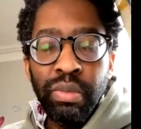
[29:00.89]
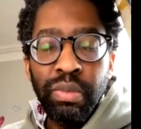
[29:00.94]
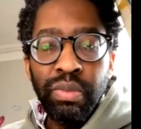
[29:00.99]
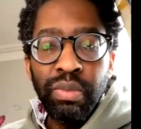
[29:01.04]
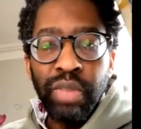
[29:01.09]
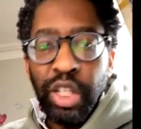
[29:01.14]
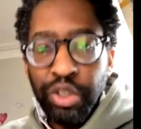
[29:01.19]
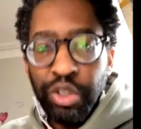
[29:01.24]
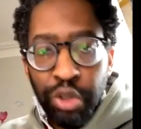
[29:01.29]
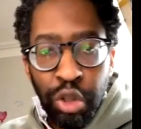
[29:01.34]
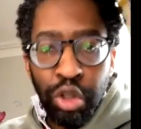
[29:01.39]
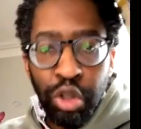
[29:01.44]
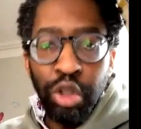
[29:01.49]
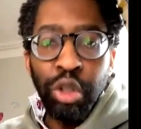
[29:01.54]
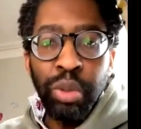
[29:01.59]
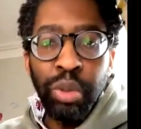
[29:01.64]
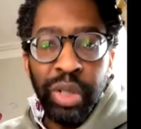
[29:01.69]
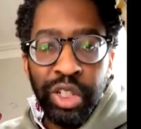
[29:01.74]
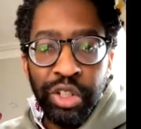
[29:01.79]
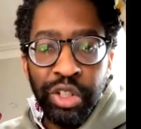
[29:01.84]
That's not a good
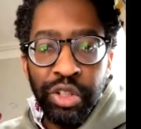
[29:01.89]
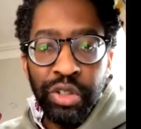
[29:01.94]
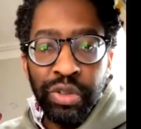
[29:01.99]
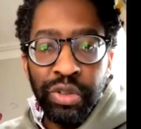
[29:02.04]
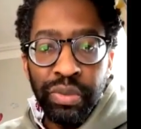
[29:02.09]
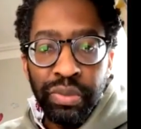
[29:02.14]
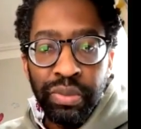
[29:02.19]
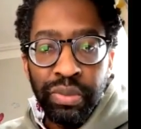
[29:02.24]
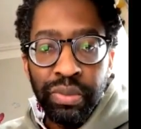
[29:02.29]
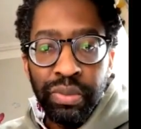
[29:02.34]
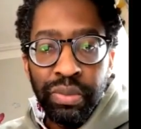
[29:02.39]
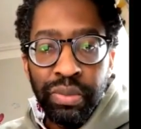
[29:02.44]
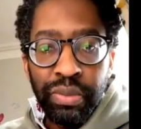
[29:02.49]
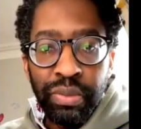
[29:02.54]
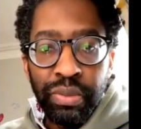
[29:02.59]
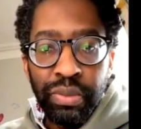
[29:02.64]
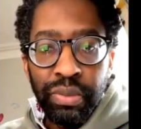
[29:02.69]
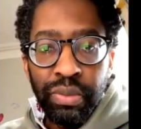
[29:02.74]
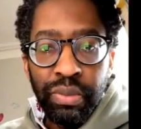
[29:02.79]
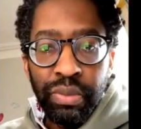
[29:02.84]
question.
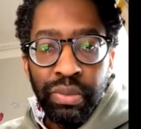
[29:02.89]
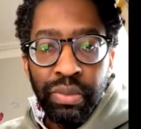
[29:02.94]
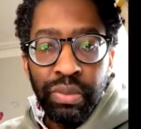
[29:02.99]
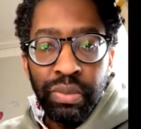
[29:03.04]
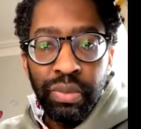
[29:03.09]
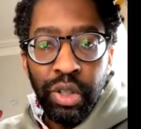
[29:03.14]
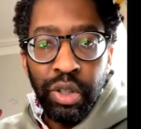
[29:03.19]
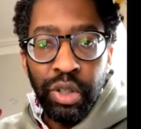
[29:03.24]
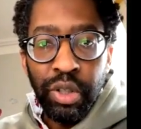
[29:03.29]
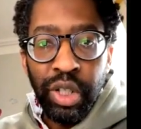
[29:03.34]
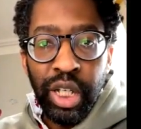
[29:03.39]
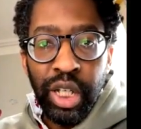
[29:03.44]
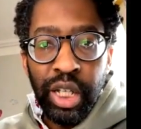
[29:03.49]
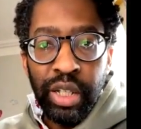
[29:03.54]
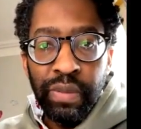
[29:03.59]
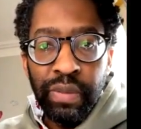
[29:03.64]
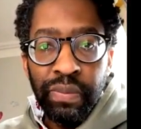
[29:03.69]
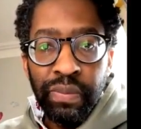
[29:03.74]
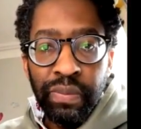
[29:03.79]
Okay?